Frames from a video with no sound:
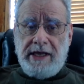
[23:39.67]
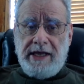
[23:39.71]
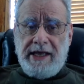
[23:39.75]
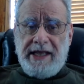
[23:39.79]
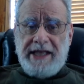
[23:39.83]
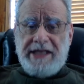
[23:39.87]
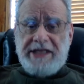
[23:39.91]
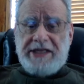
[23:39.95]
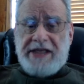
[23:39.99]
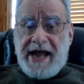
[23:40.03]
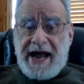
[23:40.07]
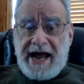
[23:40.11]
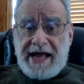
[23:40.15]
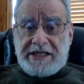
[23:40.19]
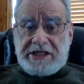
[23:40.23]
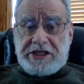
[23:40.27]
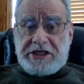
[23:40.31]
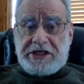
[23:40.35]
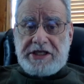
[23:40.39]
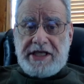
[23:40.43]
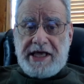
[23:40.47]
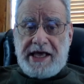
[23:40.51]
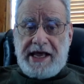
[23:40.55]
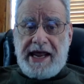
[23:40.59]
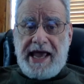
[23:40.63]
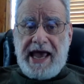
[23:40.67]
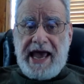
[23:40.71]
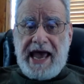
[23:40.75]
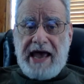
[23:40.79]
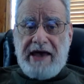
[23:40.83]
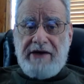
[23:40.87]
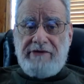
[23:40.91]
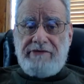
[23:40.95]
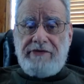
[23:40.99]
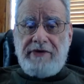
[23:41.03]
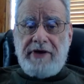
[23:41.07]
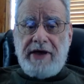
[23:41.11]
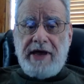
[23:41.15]
dots that
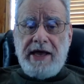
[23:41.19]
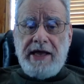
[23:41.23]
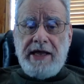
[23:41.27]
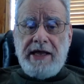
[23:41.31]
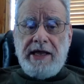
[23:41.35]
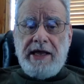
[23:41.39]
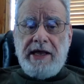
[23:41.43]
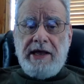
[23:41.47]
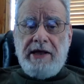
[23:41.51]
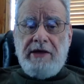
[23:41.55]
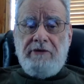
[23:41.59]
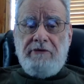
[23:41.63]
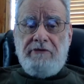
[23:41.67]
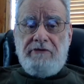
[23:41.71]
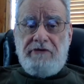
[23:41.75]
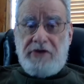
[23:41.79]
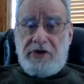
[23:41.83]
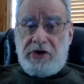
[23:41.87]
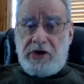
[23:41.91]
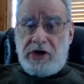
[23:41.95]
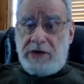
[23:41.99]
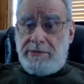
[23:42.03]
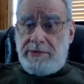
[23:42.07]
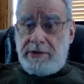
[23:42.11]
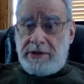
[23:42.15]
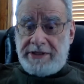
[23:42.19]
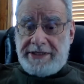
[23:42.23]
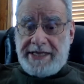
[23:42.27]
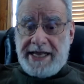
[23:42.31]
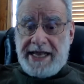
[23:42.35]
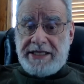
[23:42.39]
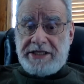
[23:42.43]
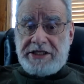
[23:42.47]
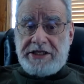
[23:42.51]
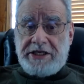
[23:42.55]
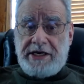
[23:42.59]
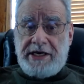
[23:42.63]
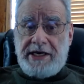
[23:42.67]
have variable
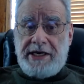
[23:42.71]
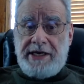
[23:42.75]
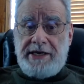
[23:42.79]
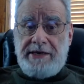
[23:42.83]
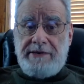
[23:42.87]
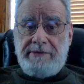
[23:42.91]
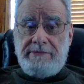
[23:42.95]
density,